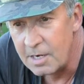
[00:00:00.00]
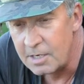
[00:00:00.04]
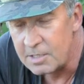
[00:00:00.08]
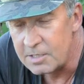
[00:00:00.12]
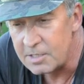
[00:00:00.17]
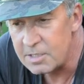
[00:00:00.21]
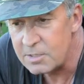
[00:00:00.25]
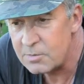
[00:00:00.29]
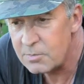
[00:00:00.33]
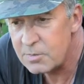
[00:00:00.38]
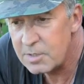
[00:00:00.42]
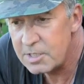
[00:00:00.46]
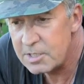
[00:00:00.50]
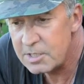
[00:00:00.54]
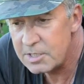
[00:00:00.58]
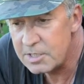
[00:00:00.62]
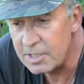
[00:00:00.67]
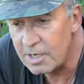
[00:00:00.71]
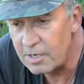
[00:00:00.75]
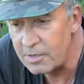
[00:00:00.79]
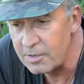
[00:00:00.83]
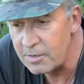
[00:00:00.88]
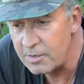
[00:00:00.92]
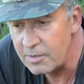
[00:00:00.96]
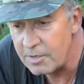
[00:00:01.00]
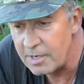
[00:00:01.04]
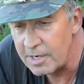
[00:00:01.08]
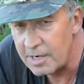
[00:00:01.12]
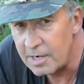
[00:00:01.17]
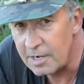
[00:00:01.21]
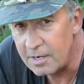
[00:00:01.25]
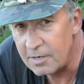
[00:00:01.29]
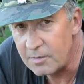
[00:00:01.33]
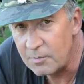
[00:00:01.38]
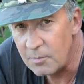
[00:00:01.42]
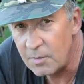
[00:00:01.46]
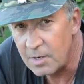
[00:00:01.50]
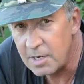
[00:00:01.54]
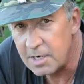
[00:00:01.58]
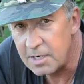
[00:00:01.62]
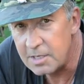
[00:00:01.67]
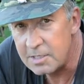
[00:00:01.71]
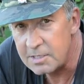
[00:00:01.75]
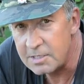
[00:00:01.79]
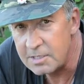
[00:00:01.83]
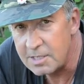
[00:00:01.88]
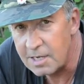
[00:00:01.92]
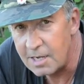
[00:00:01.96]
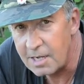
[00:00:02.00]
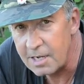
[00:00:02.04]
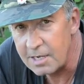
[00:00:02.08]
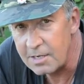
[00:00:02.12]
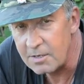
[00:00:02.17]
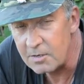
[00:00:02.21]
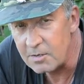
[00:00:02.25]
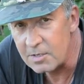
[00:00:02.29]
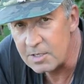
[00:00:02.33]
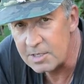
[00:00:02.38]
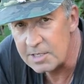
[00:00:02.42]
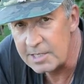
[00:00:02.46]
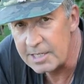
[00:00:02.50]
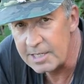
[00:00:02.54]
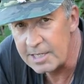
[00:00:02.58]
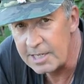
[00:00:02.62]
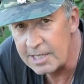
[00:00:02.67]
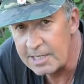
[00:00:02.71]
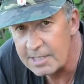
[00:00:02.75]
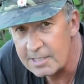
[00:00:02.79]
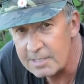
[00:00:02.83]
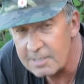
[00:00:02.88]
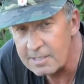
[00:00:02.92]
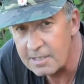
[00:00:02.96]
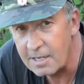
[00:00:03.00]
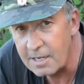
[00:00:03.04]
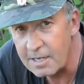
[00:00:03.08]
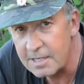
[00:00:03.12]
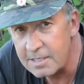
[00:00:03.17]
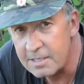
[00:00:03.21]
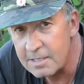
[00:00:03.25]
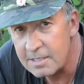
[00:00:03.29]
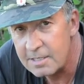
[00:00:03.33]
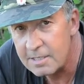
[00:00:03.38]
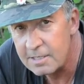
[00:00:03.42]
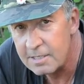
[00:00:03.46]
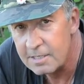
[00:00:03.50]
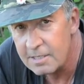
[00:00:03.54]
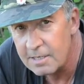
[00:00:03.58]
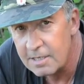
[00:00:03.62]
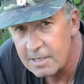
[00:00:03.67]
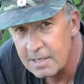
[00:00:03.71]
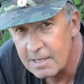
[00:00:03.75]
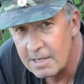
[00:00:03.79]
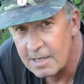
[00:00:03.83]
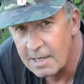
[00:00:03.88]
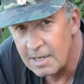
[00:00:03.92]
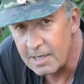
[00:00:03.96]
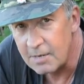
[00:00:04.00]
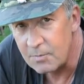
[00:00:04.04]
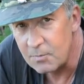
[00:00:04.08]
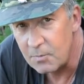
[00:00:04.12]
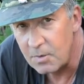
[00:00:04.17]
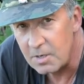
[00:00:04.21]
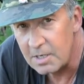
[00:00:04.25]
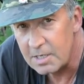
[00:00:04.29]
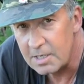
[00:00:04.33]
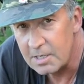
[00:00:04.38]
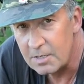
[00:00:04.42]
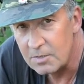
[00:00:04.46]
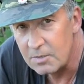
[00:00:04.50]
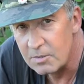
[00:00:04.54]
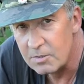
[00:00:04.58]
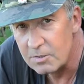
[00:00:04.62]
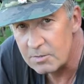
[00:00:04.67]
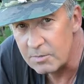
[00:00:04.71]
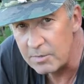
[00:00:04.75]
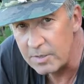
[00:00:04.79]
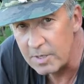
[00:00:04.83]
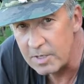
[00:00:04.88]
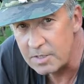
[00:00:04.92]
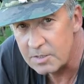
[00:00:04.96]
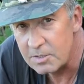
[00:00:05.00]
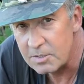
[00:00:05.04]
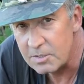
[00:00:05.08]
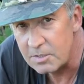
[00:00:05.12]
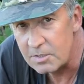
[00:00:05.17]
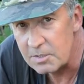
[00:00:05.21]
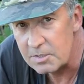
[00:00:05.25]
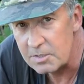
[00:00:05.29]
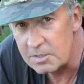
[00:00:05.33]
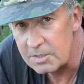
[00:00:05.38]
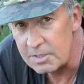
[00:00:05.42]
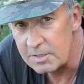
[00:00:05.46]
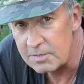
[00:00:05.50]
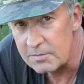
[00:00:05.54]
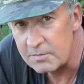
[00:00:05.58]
I just want to show you around what it's like on a digging site and what clues we are searching